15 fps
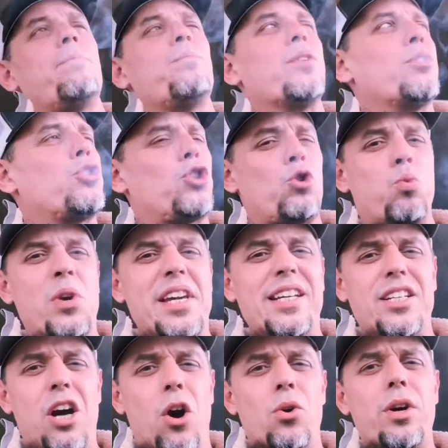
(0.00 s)

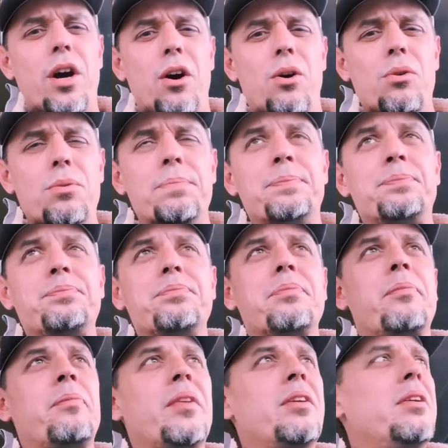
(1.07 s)
sweet cocoa
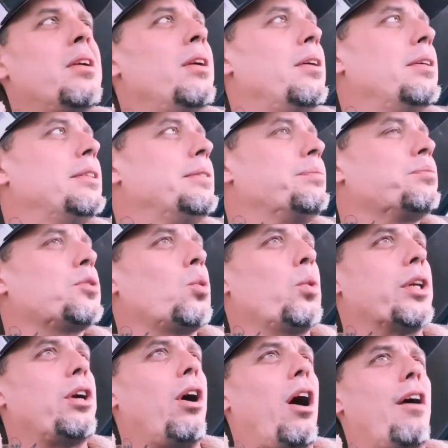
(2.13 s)

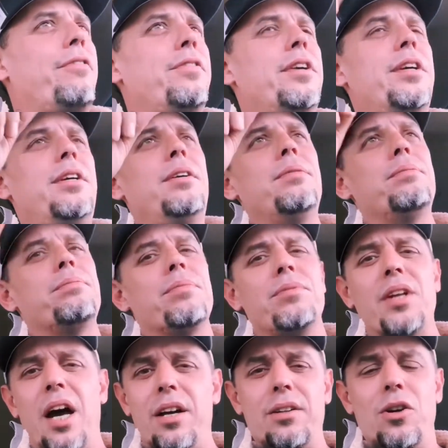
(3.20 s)
with coffee.
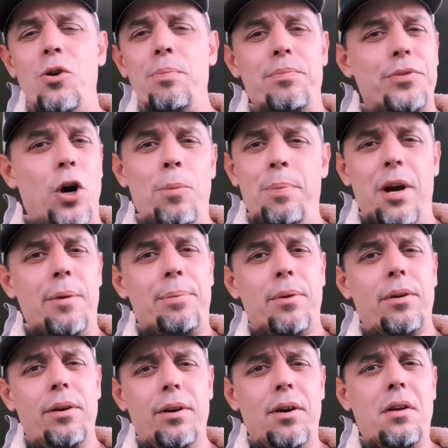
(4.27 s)
No
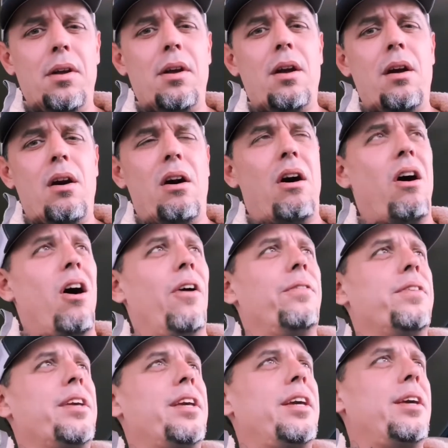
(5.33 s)
pepper on
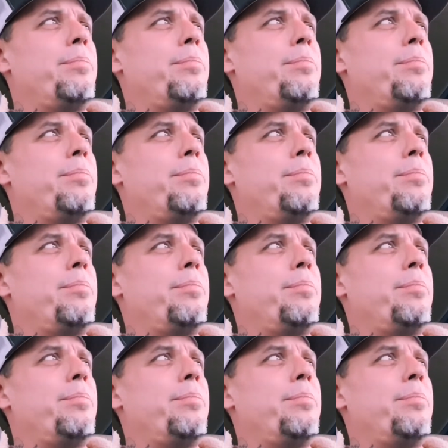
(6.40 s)
the